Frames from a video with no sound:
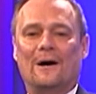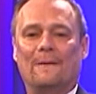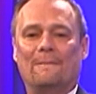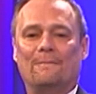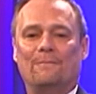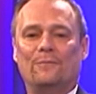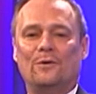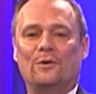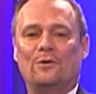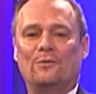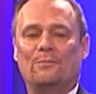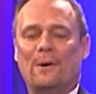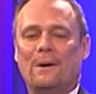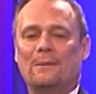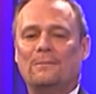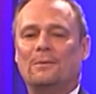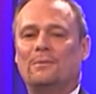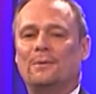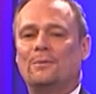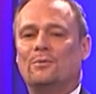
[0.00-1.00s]
You
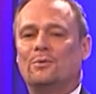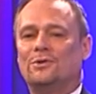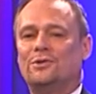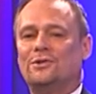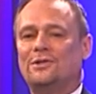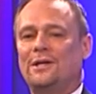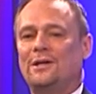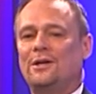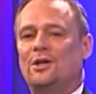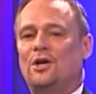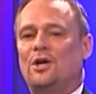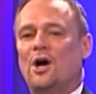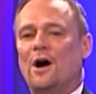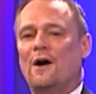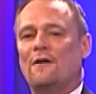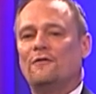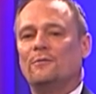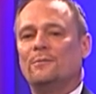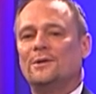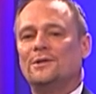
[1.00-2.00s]
probably will see
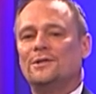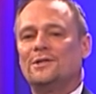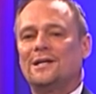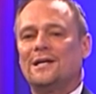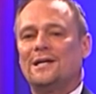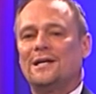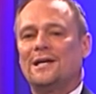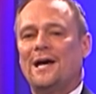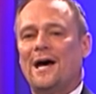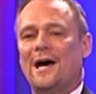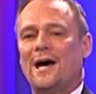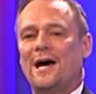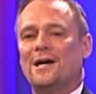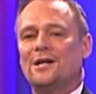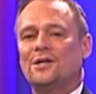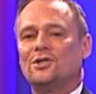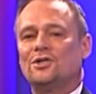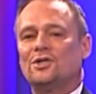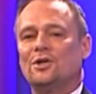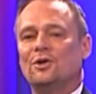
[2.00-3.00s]
government
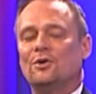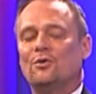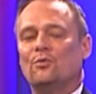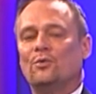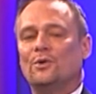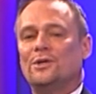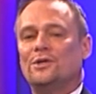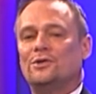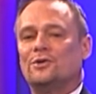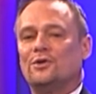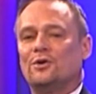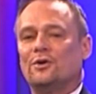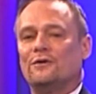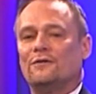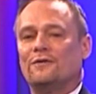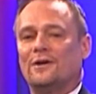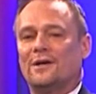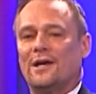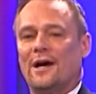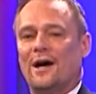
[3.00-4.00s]
cash reserve
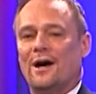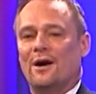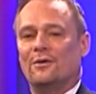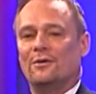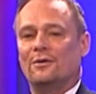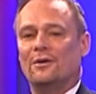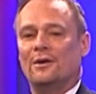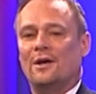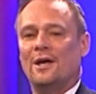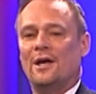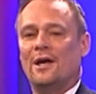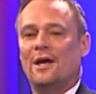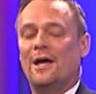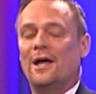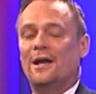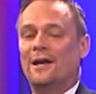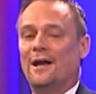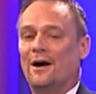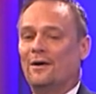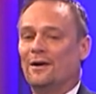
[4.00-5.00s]
account.
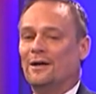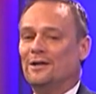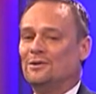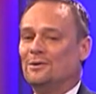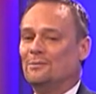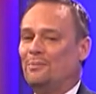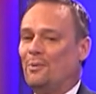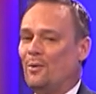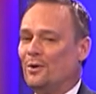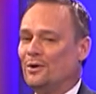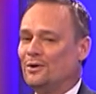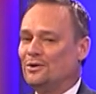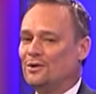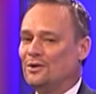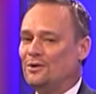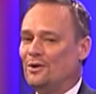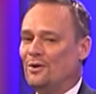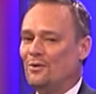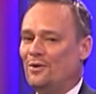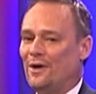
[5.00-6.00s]
Now, it's important to
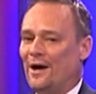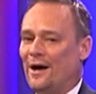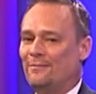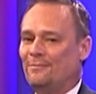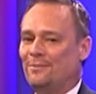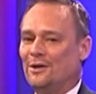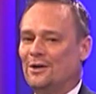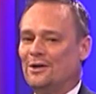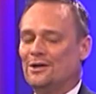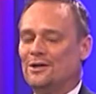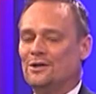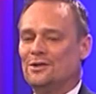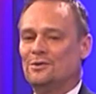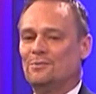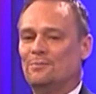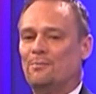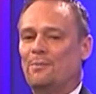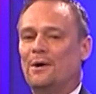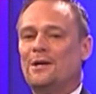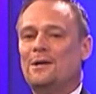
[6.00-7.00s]
know that because
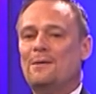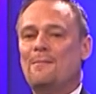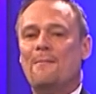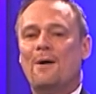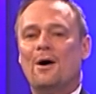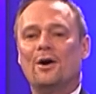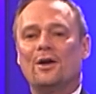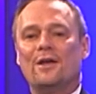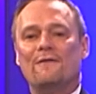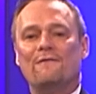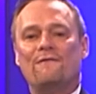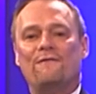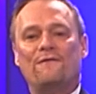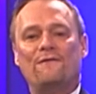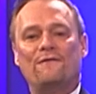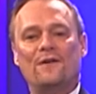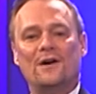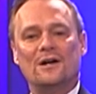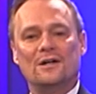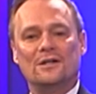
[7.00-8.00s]
money market
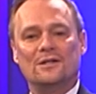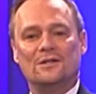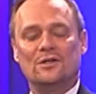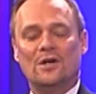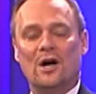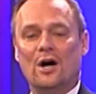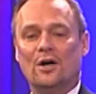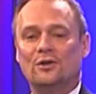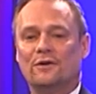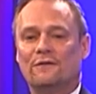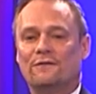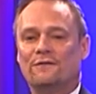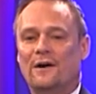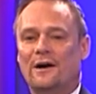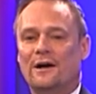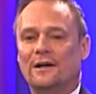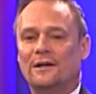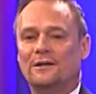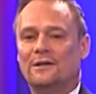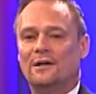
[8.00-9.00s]
funds are
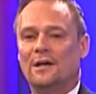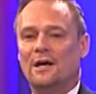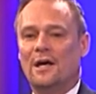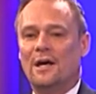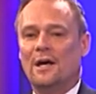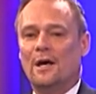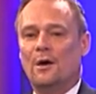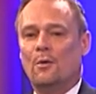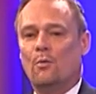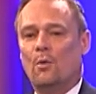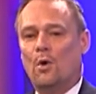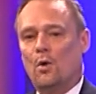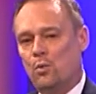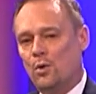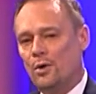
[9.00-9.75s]
defined, well, we're